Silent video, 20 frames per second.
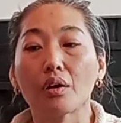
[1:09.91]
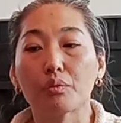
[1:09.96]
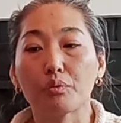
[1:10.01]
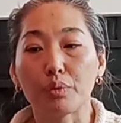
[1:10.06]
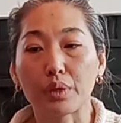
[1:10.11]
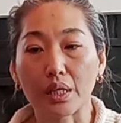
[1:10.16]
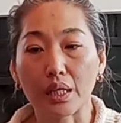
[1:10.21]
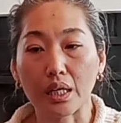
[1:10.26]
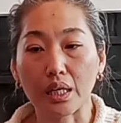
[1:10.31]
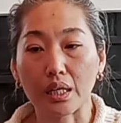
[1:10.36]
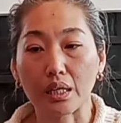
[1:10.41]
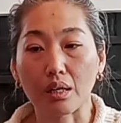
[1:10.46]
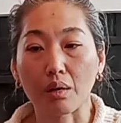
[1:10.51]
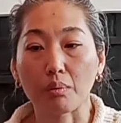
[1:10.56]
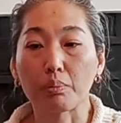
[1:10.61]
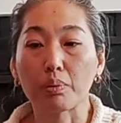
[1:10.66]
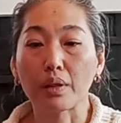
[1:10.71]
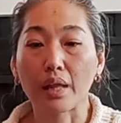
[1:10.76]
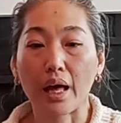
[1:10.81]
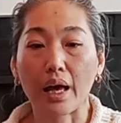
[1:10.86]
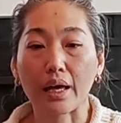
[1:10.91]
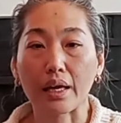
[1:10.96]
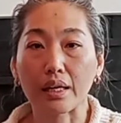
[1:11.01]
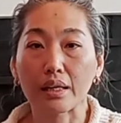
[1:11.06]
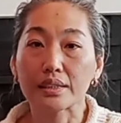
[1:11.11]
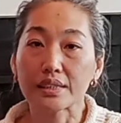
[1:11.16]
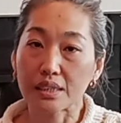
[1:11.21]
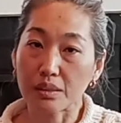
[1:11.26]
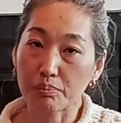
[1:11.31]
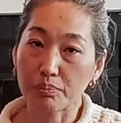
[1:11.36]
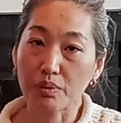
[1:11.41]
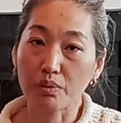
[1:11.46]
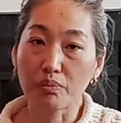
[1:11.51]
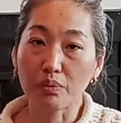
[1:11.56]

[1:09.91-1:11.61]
we can apply simple